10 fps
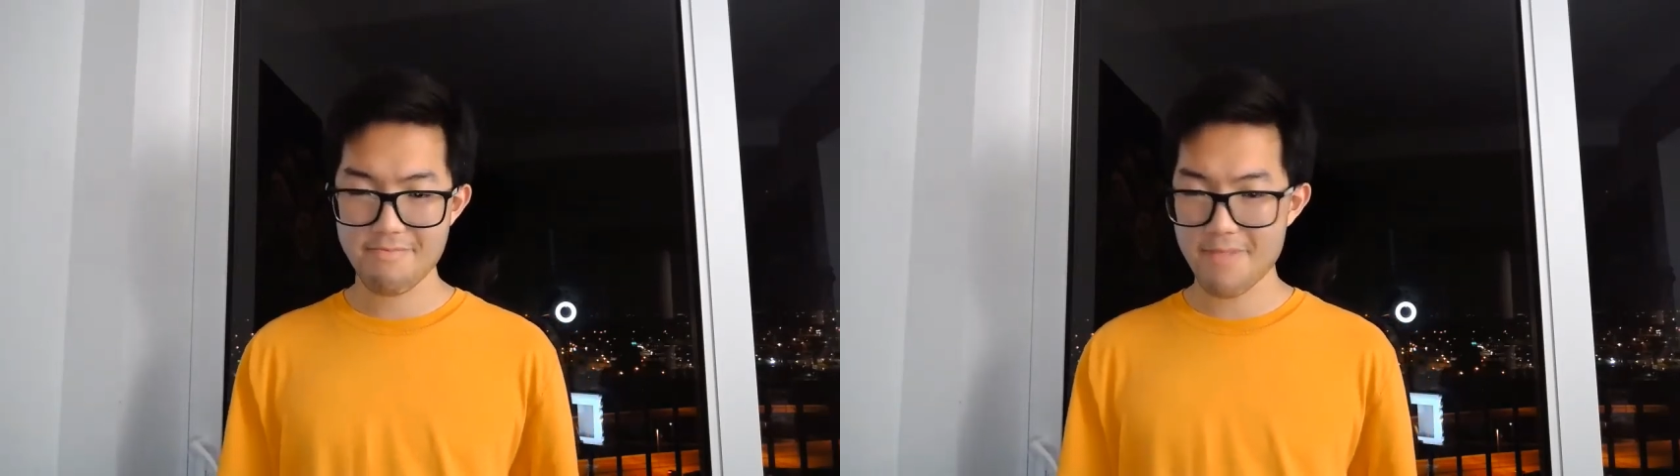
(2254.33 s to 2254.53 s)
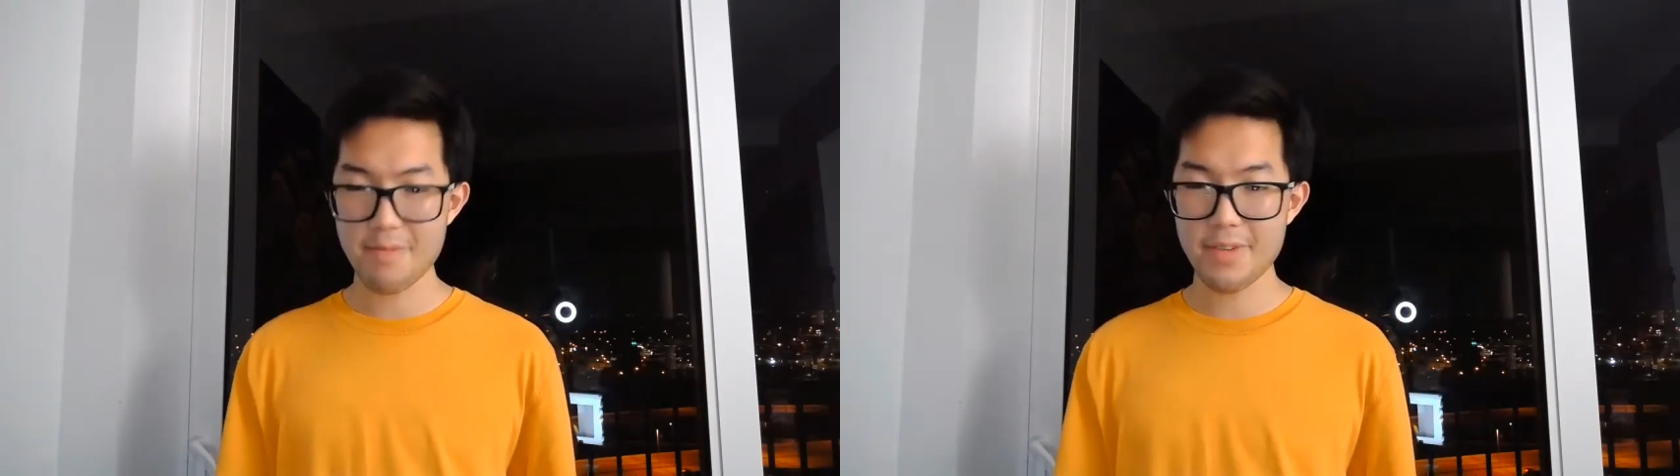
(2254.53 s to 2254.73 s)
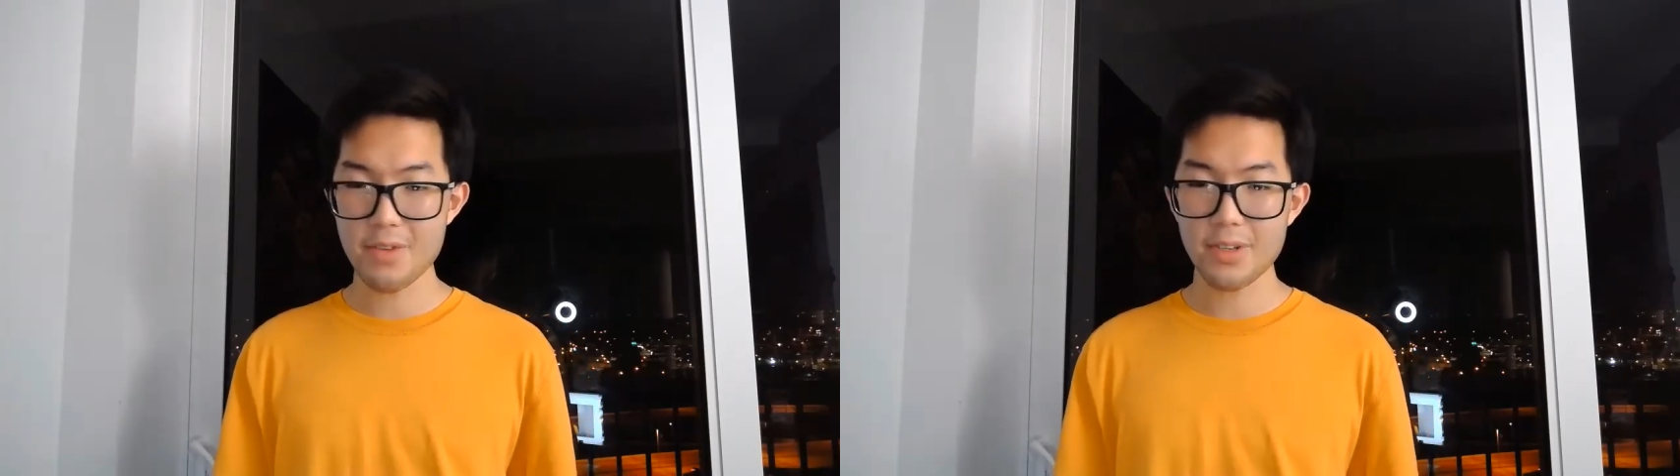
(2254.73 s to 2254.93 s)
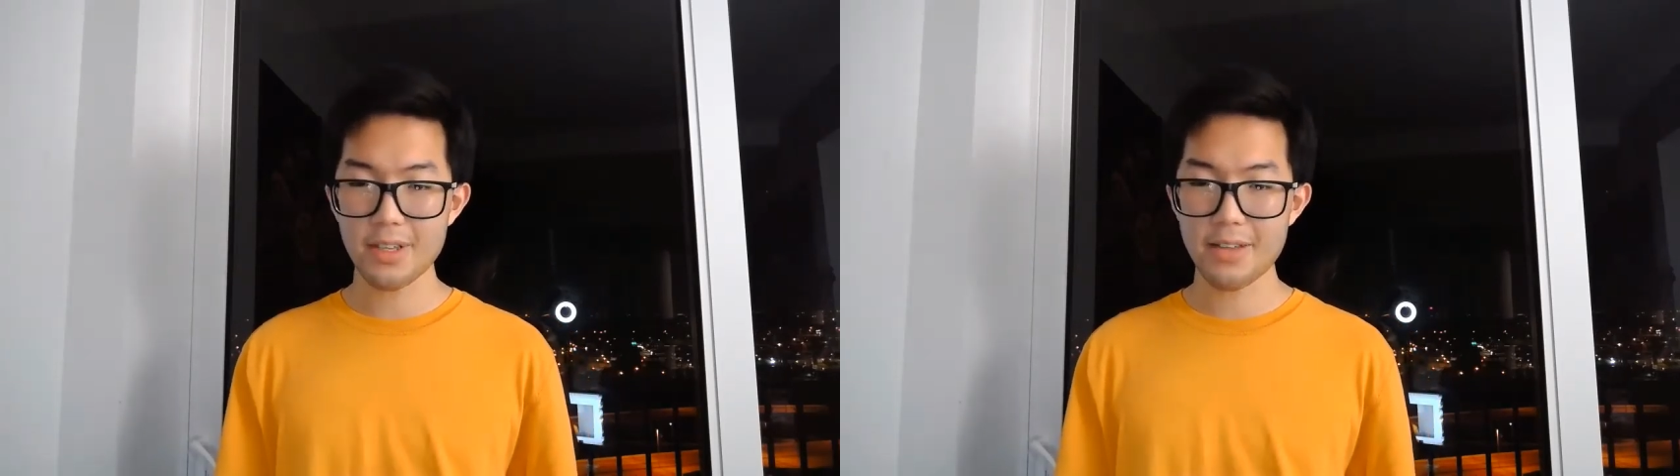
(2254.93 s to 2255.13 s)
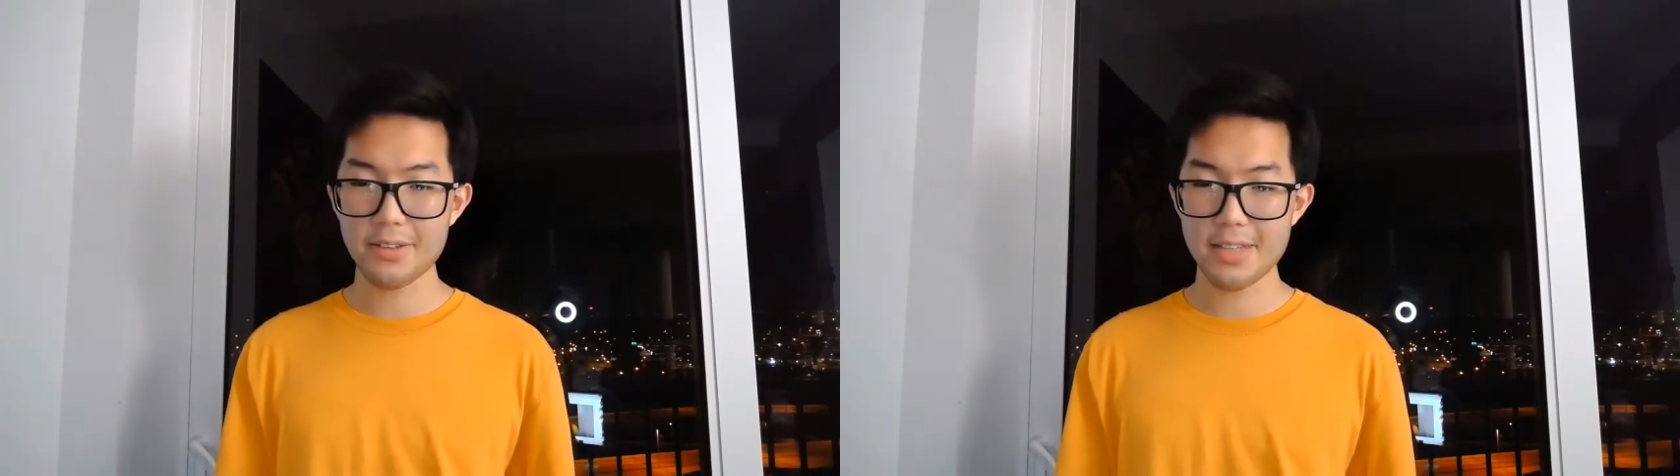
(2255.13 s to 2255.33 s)
maybe he would
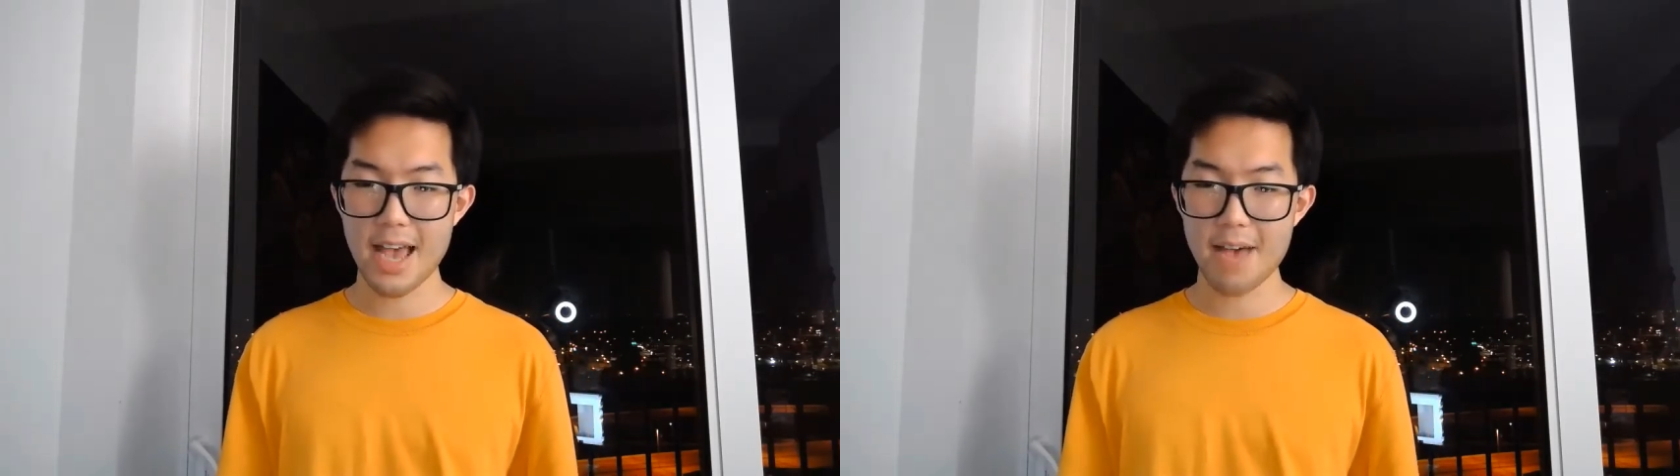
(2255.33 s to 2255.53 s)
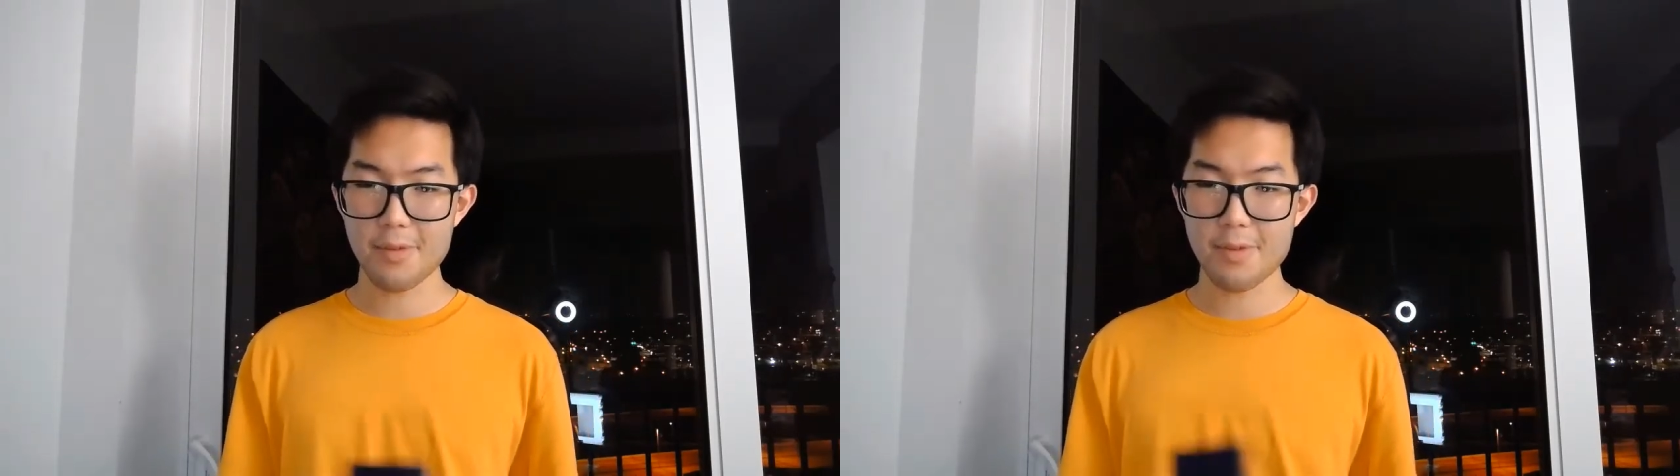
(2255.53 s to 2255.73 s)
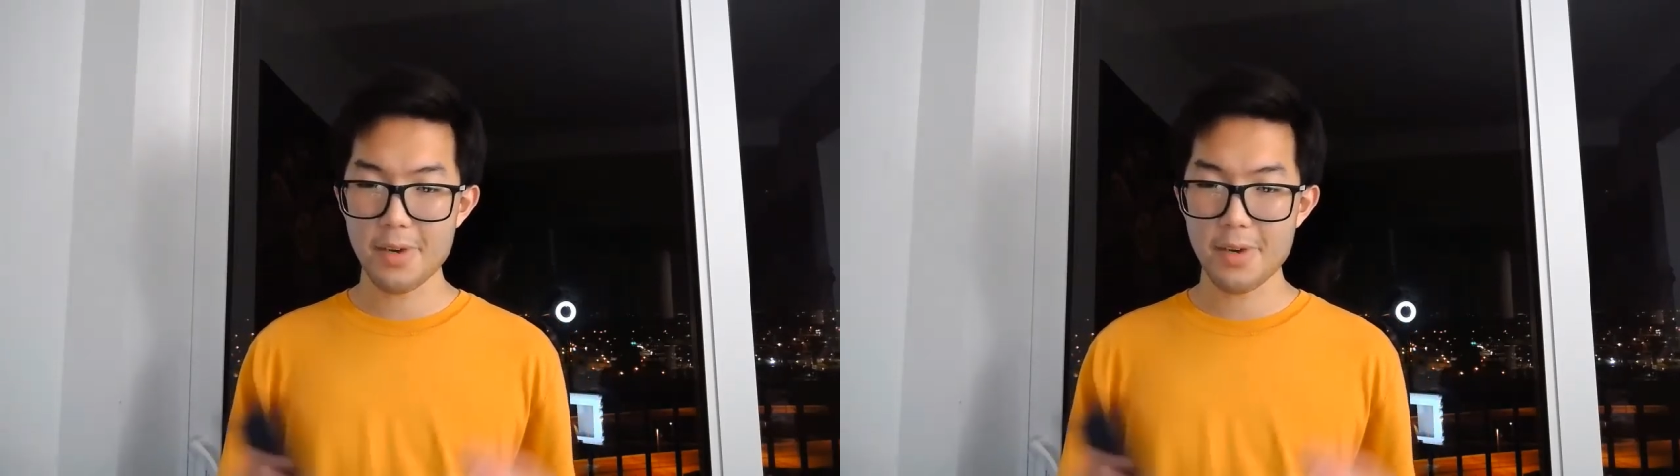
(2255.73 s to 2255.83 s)
allow this to happen.